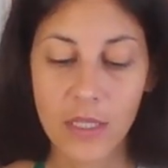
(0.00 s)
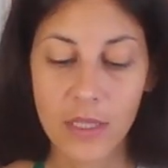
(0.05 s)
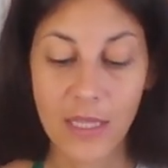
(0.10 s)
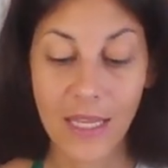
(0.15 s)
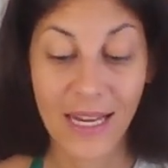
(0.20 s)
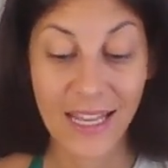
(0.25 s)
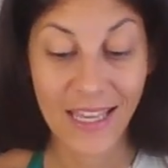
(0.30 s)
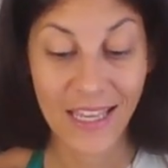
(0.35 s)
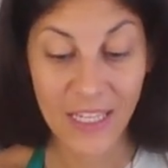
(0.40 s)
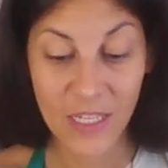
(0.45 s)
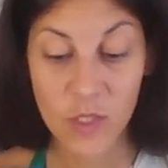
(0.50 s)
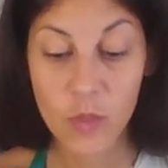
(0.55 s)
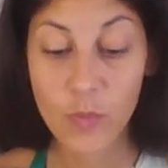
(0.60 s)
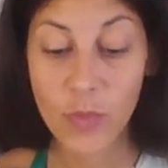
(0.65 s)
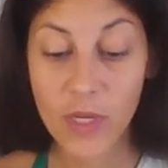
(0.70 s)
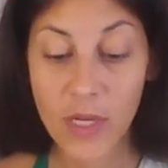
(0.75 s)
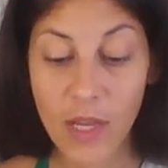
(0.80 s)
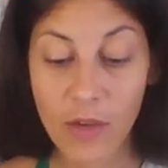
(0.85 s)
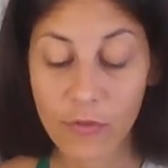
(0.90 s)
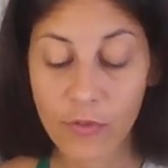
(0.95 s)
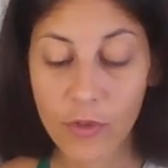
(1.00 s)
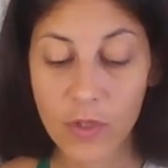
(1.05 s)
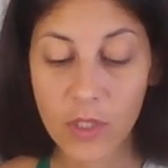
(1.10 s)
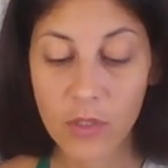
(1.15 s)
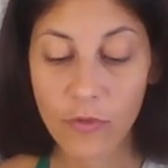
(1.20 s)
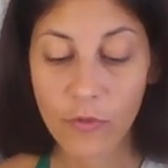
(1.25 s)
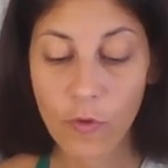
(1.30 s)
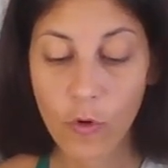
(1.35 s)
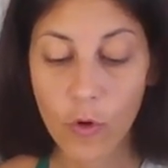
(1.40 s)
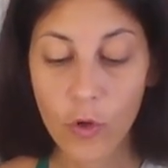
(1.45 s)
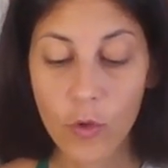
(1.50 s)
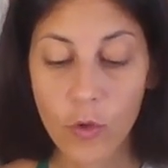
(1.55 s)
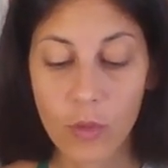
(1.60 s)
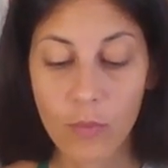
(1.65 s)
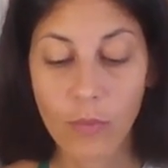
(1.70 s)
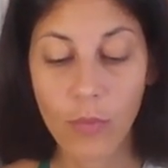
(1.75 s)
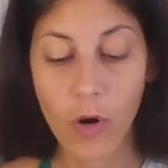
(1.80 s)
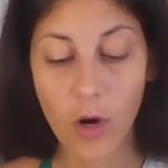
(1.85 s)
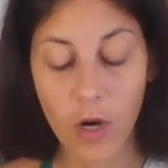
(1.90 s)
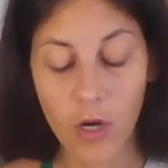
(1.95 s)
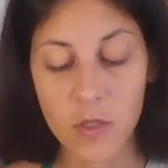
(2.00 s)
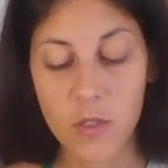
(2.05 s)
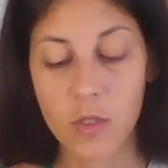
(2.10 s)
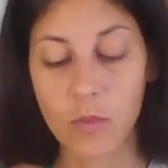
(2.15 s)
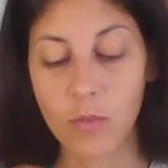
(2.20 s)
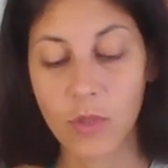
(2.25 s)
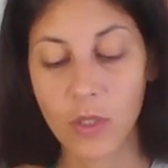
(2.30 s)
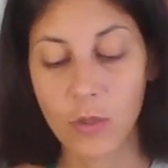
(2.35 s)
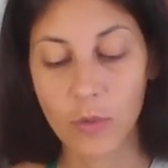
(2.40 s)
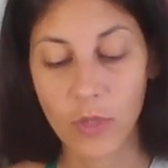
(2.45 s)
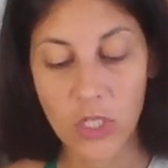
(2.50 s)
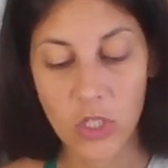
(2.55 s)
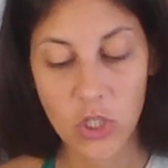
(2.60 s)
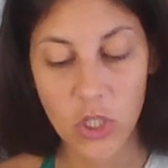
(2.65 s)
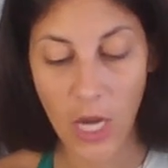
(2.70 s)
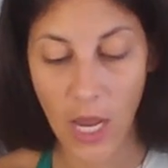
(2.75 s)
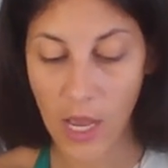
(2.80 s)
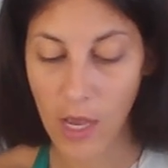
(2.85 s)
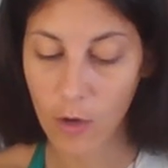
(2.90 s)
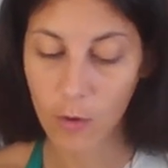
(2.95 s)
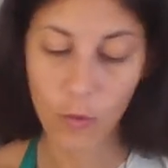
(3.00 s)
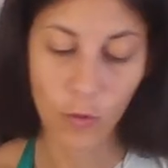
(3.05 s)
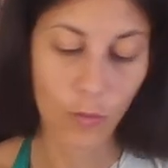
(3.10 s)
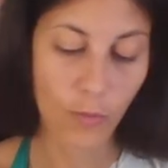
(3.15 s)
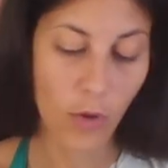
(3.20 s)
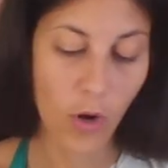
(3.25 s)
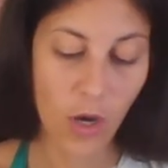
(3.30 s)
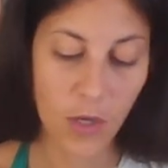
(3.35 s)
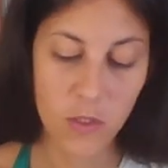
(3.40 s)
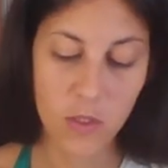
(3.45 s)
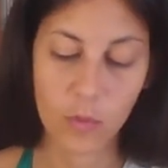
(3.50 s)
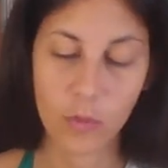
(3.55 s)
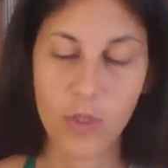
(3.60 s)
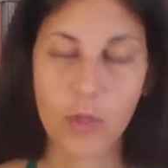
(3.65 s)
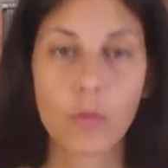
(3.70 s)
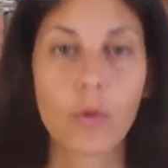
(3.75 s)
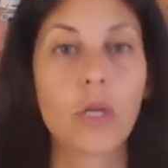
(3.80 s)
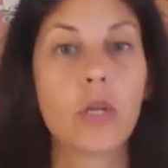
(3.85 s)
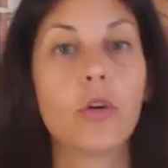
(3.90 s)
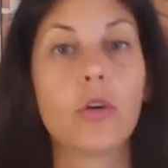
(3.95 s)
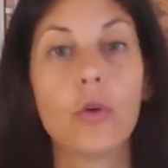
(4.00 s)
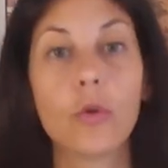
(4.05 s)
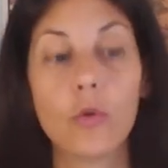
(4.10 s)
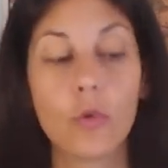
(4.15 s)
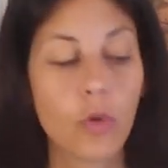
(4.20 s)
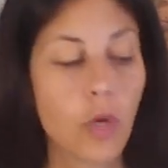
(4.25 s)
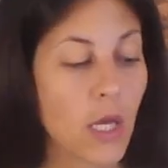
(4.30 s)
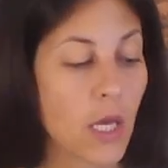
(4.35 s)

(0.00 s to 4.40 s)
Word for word: that is benevolent for you and possibly reach out or possibly renew